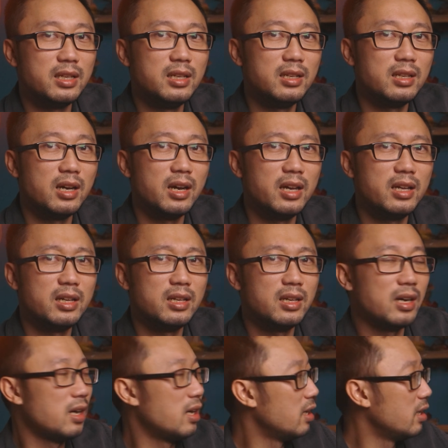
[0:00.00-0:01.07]
in
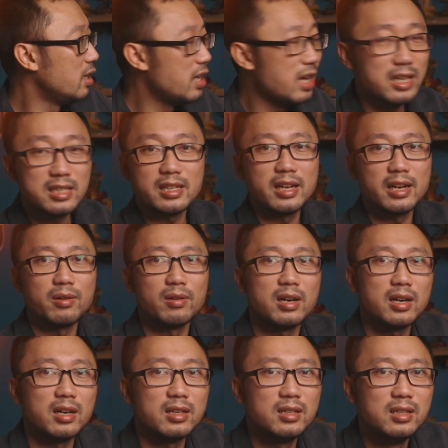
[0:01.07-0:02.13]
a
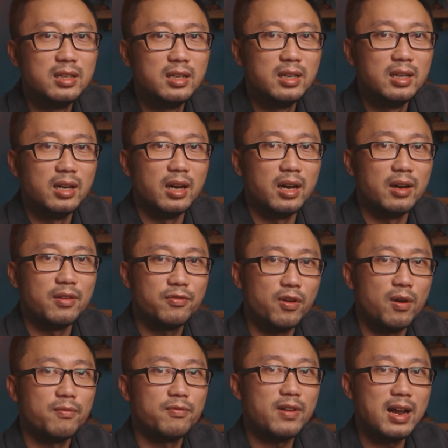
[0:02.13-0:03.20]
DSLR
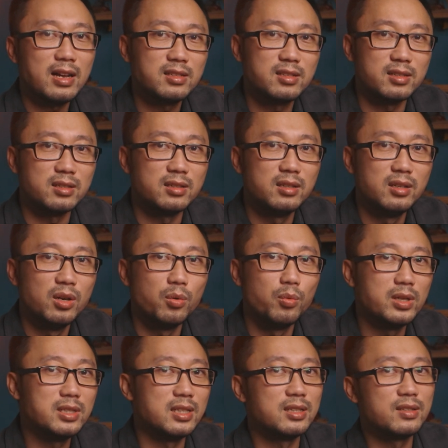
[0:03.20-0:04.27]
form factor,
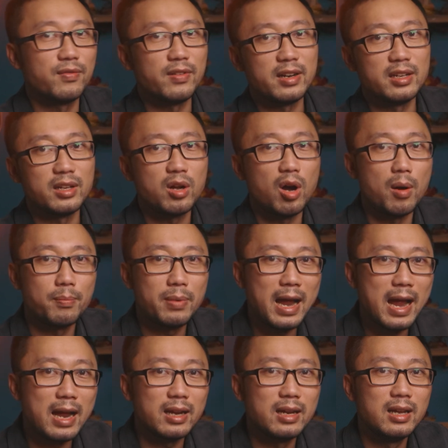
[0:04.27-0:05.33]
which is very
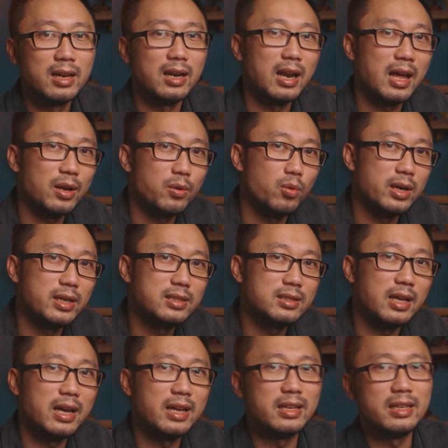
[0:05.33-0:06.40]
compact, lightweight,
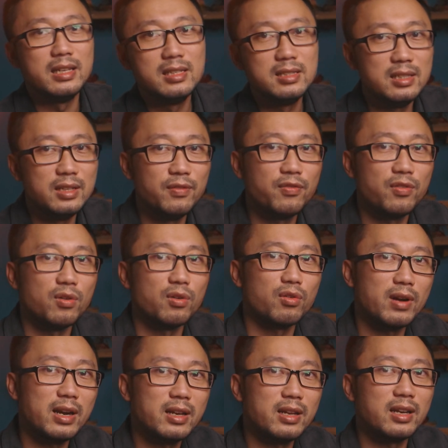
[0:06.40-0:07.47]
and easy for
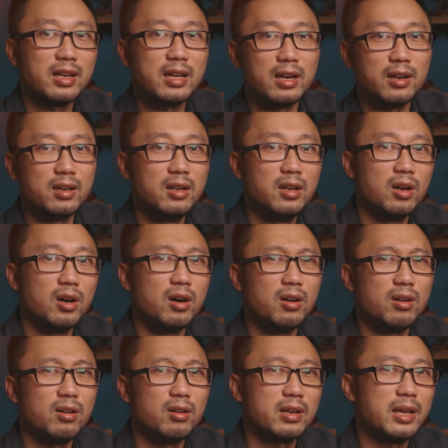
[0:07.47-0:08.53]
run and gun,
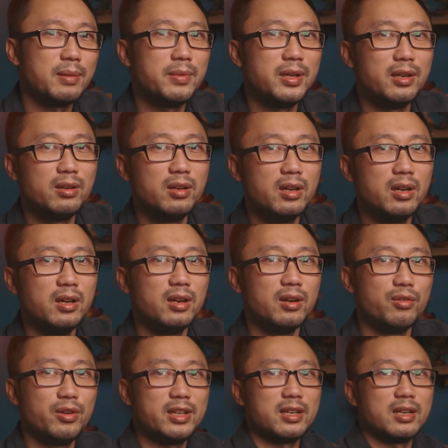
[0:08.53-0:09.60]
or can be
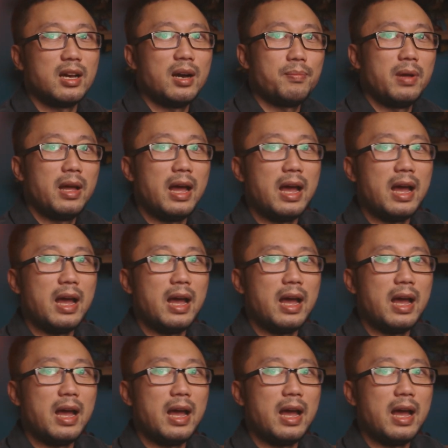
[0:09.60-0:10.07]
rigged up